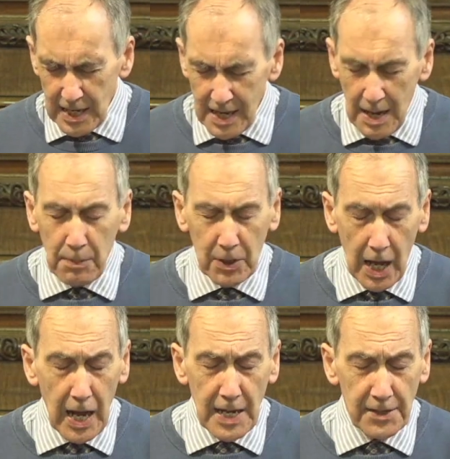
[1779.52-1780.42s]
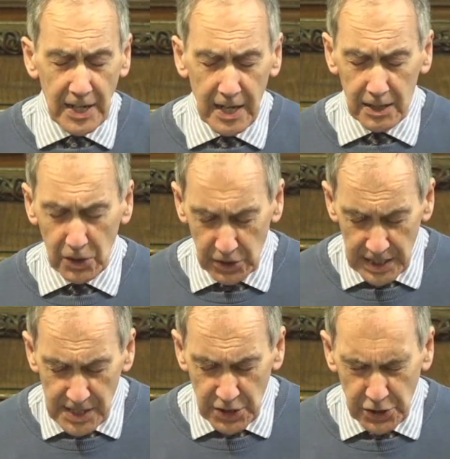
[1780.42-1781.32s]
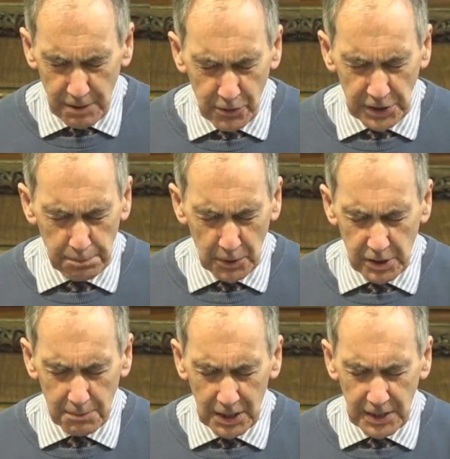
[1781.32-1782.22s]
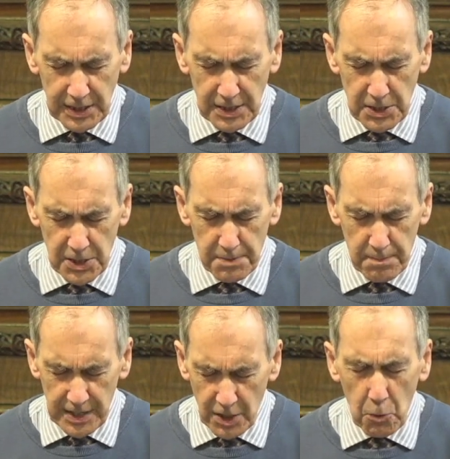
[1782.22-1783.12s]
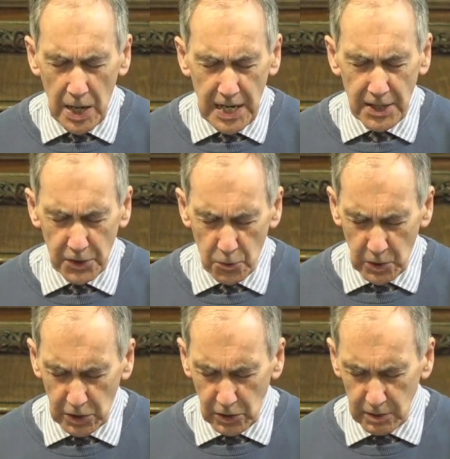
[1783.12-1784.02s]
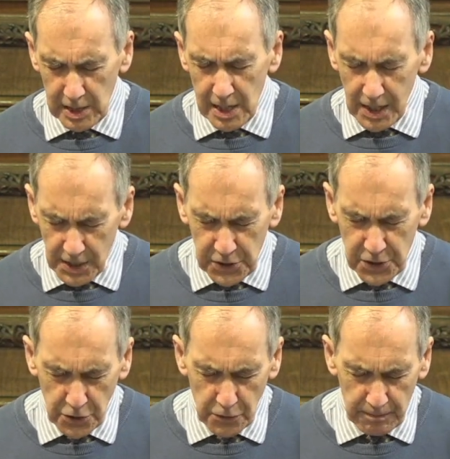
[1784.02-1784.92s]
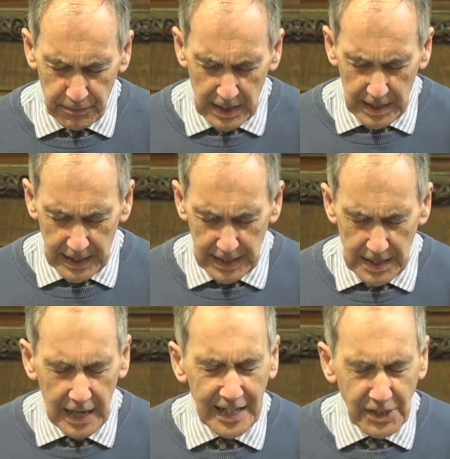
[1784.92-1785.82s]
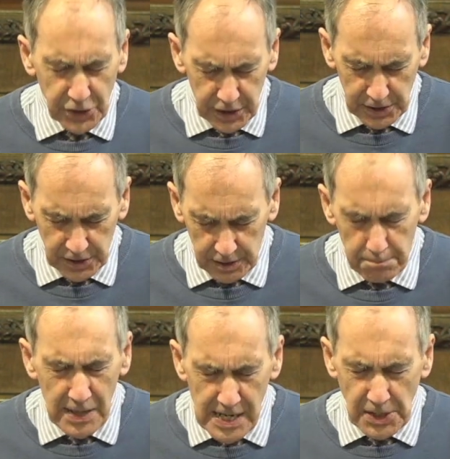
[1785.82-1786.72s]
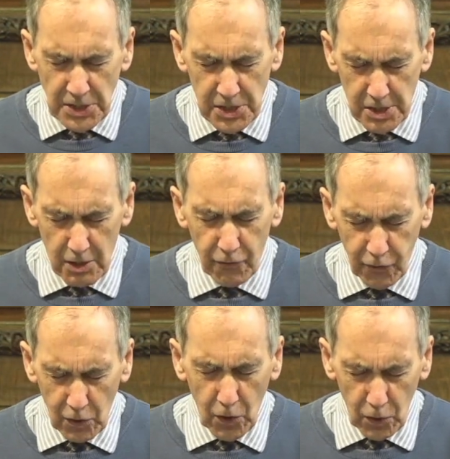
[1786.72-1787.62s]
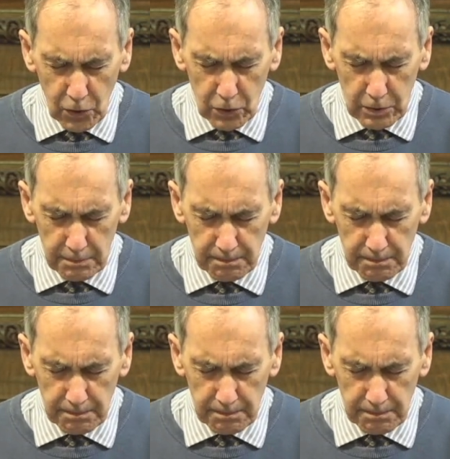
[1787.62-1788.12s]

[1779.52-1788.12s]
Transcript: apply their leadership responsibilities in a way that will issue in a just peace for all.